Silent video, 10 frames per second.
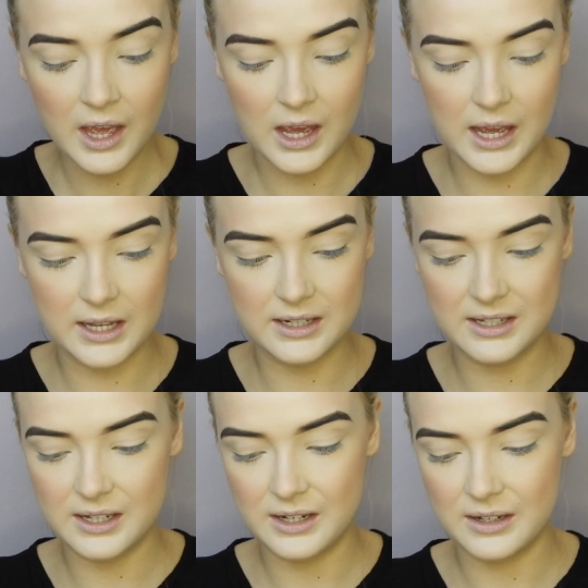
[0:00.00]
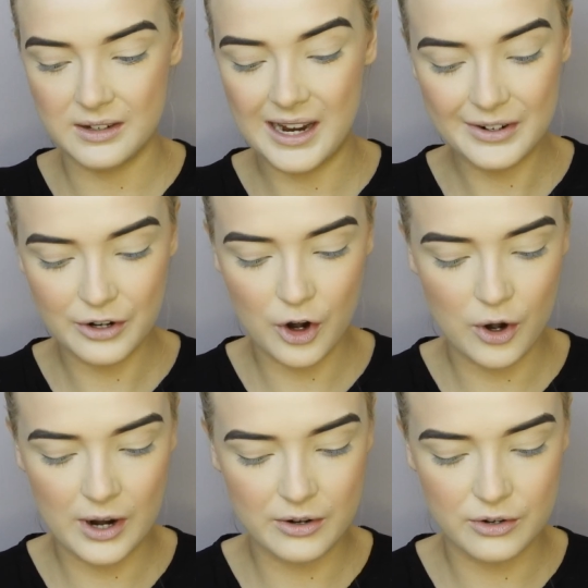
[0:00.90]
And I don't know, I
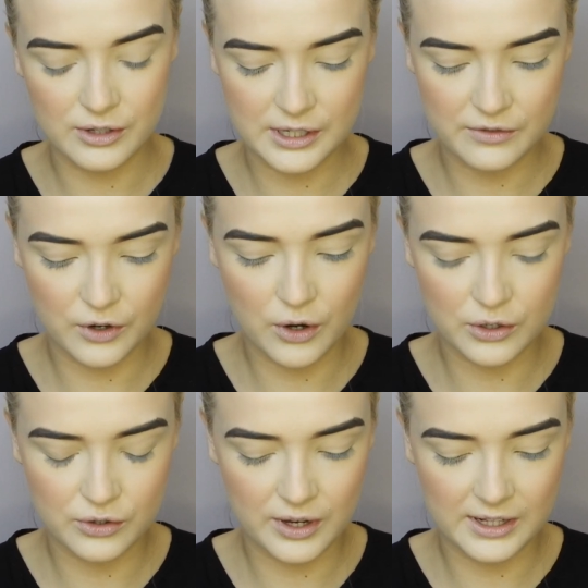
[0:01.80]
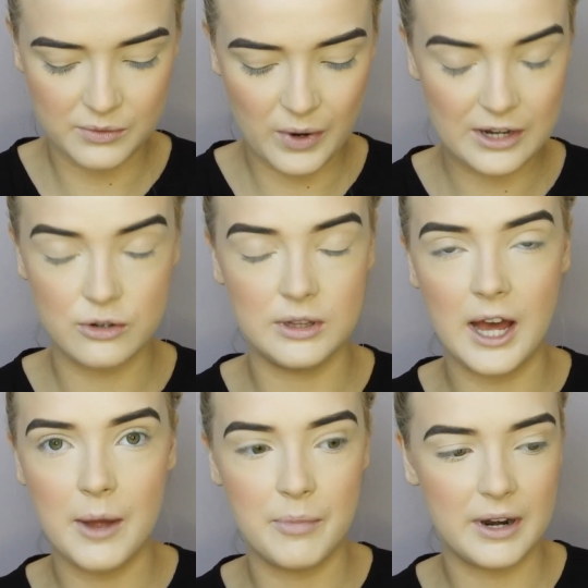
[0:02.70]
don't use this for contouring, it's way too light,
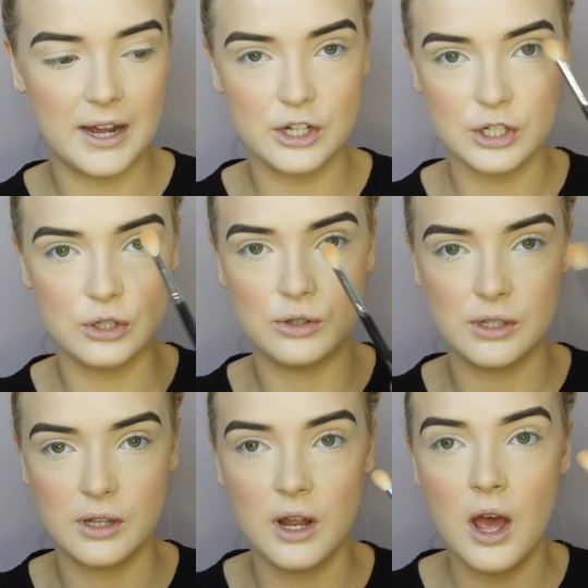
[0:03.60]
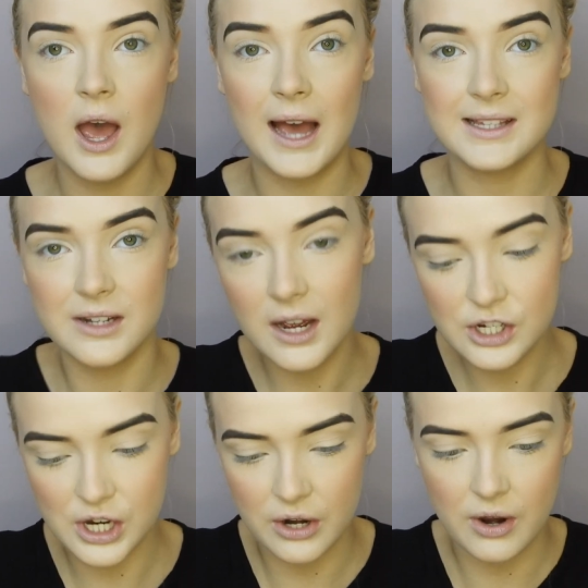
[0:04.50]
but I just use it as an
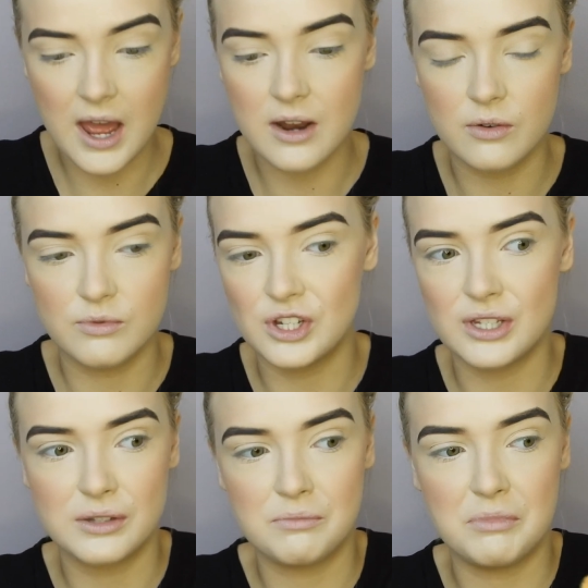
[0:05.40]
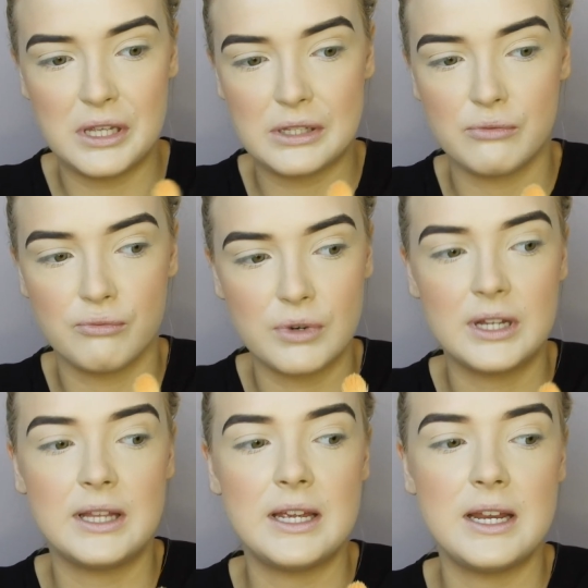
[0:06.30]
eyeshadow, and it just is a
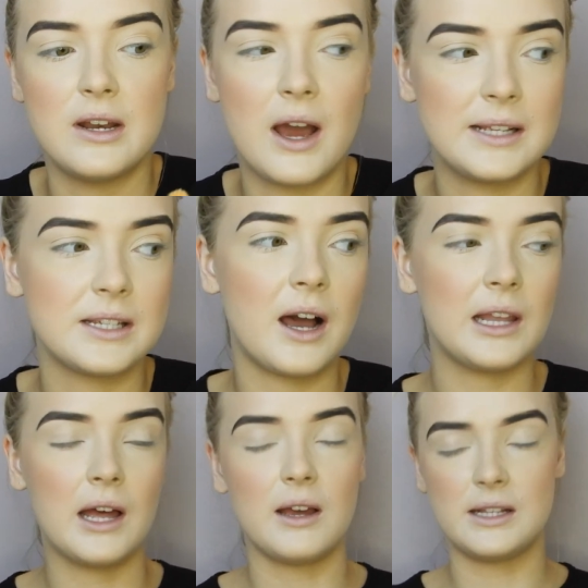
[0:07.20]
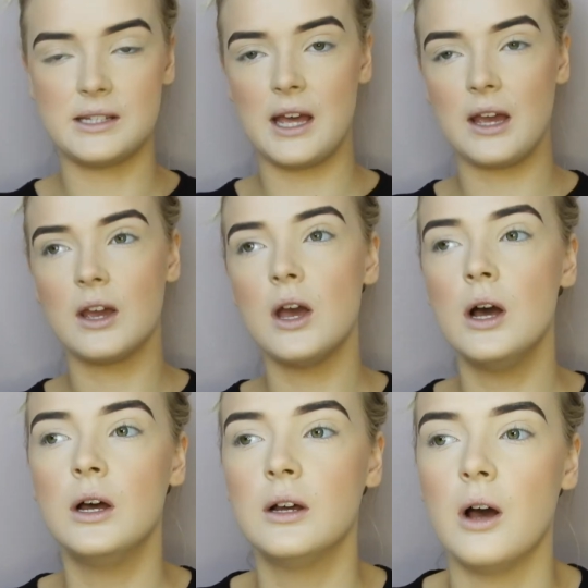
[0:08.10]
really nice color. It's like
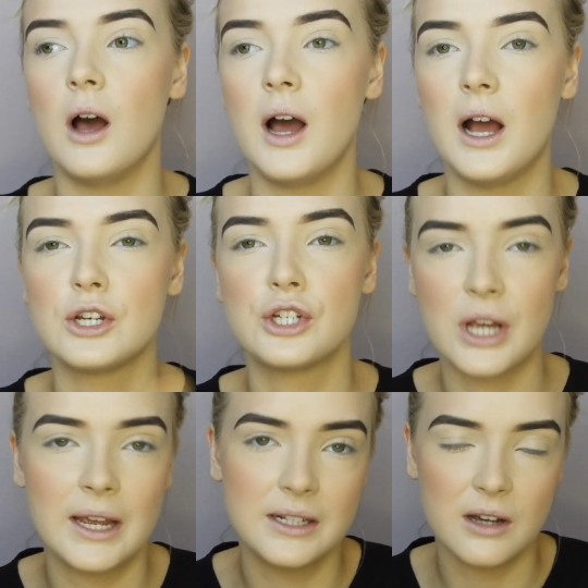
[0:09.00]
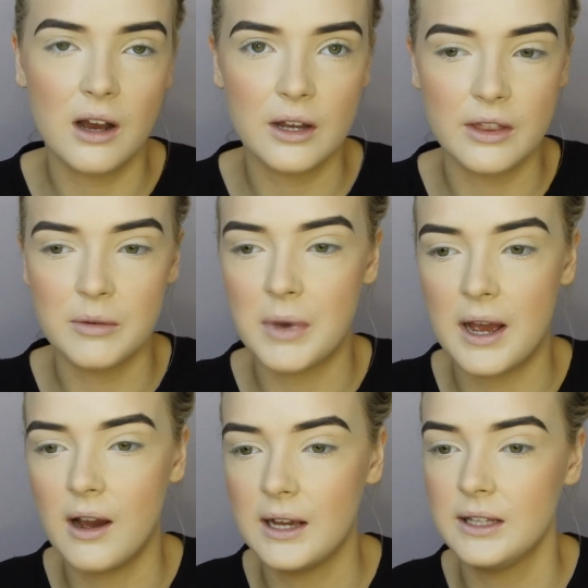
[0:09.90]
a shade darker than my
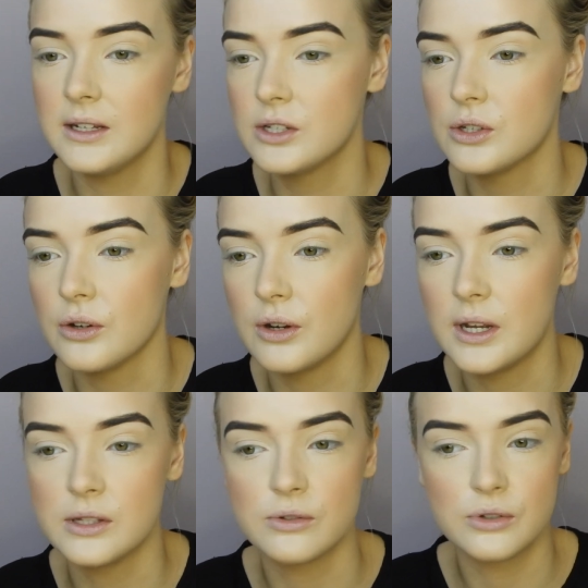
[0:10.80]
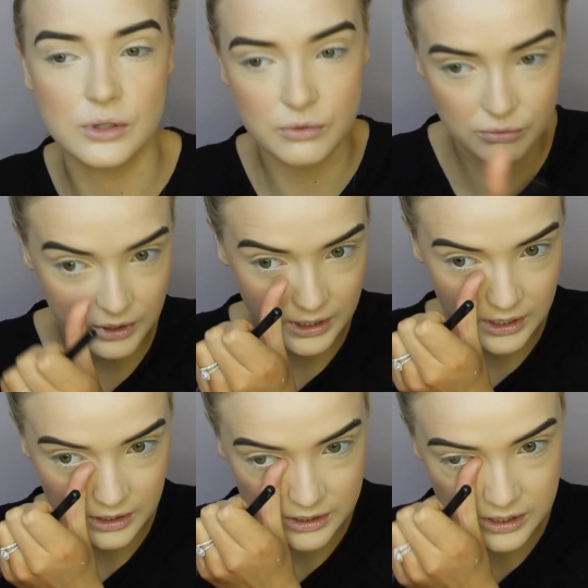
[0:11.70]
eyelid, so it's just really
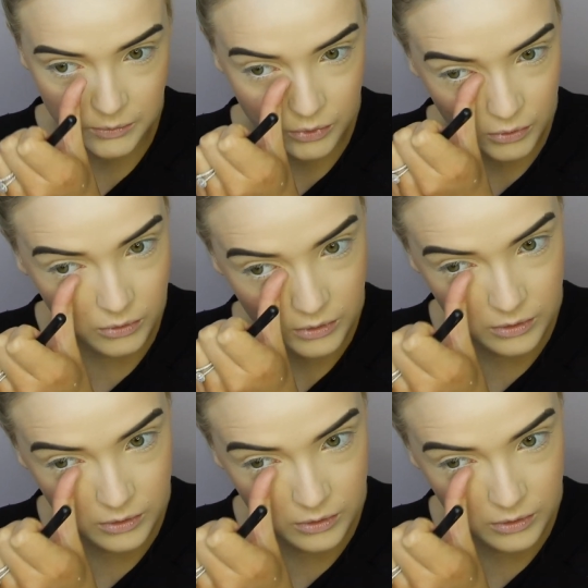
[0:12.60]
simple.